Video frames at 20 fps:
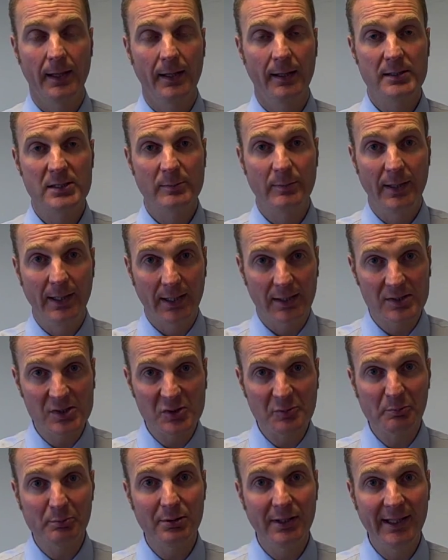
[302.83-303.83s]
It's about
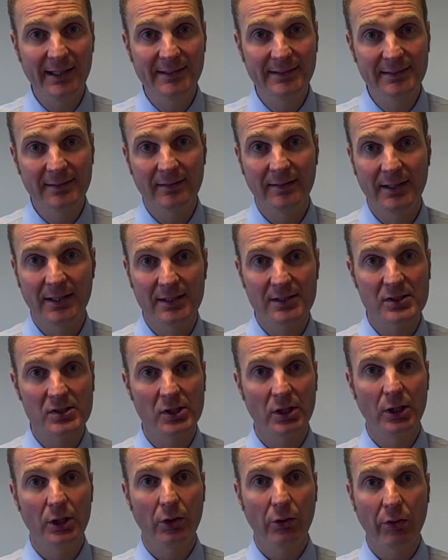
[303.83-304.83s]
explaining things
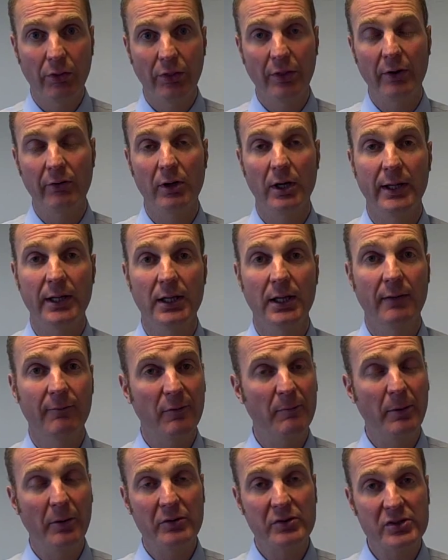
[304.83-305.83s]
thoroughly for
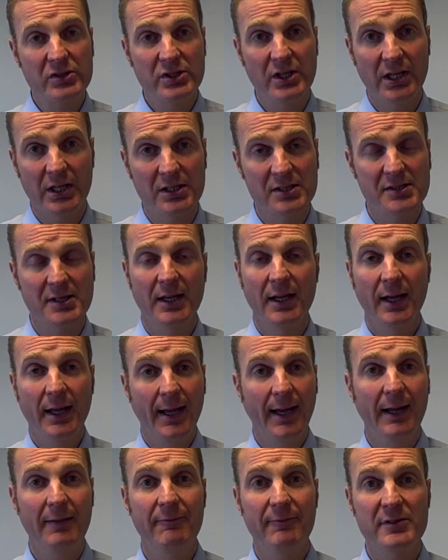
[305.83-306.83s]
both 6
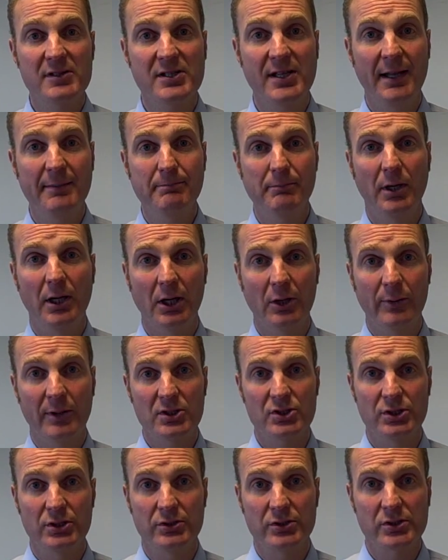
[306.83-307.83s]
and for 10-mark
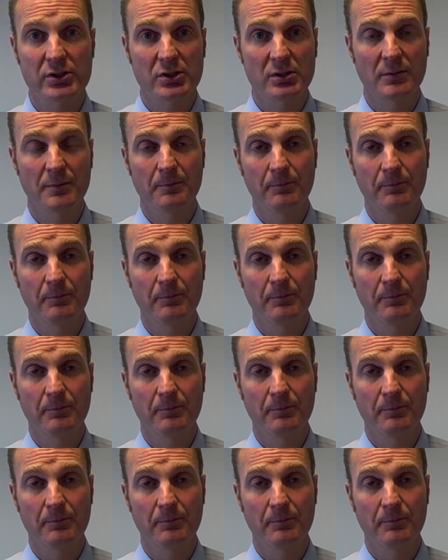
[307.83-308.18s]
questions.